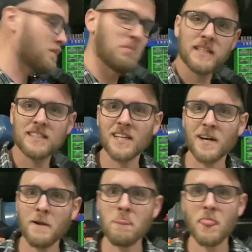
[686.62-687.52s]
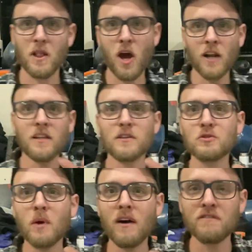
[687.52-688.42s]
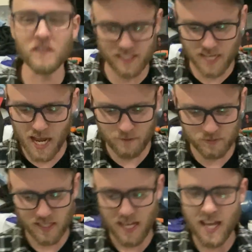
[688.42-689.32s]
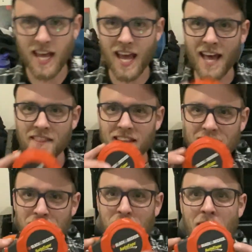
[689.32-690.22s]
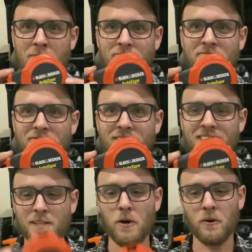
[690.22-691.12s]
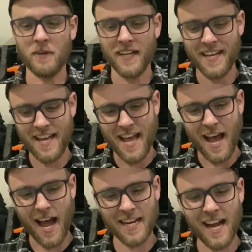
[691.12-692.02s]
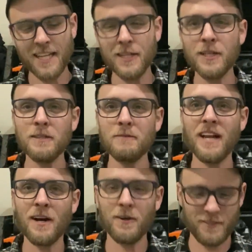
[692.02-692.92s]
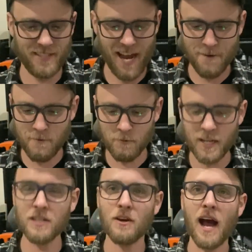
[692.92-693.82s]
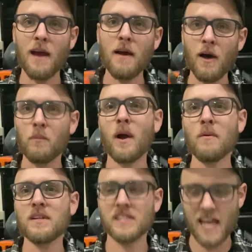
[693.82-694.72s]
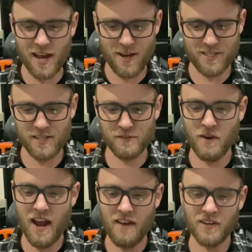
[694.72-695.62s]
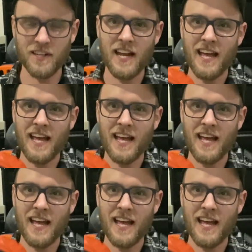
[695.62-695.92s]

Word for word: But uh, a lot of little 12 foot tapes and this gem. So I, I couldn't, you know, I mean, what do you do? I, I'll probably just hang on to this forever.